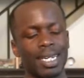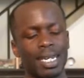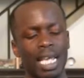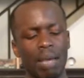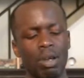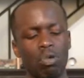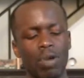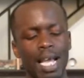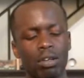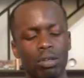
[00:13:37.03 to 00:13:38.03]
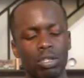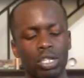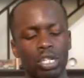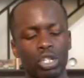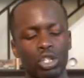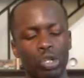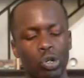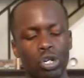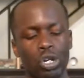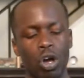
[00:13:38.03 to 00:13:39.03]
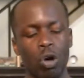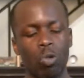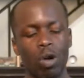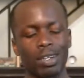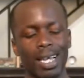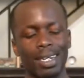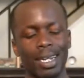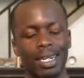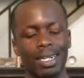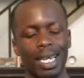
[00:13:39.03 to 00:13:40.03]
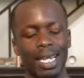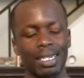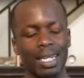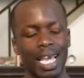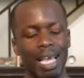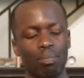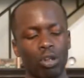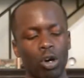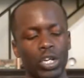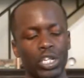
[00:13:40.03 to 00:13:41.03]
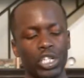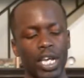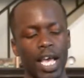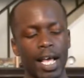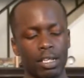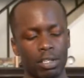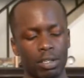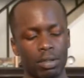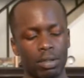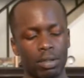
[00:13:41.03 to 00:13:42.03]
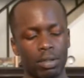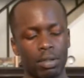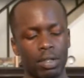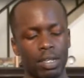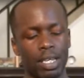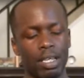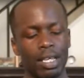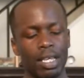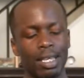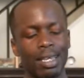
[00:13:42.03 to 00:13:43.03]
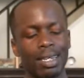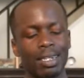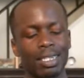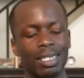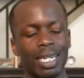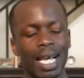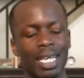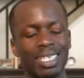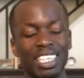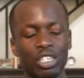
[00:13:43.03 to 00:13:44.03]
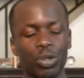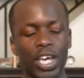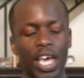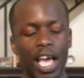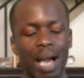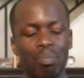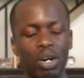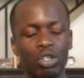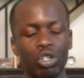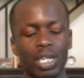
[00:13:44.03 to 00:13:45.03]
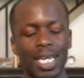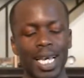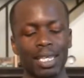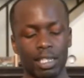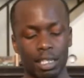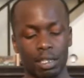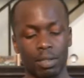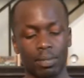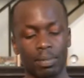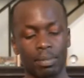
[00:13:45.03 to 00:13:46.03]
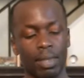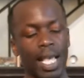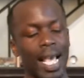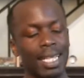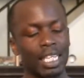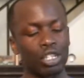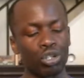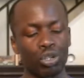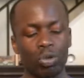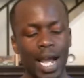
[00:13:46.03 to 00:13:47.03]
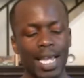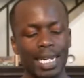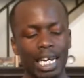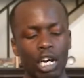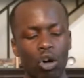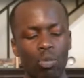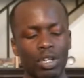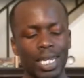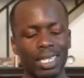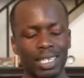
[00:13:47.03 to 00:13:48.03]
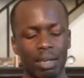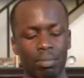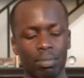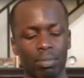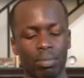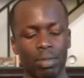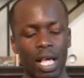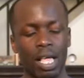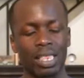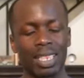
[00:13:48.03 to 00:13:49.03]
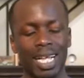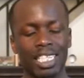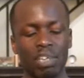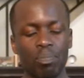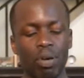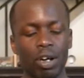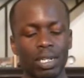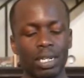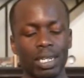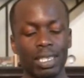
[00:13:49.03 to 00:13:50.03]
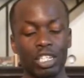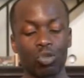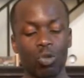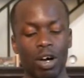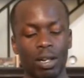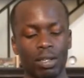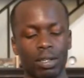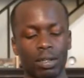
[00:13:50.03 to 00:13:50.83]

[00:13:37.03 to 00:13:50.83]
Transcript: Debbie Reynolds should know what a dedicated employee she has. It is nice that you care about your guests and that you try and accommodate them. That's important in this world.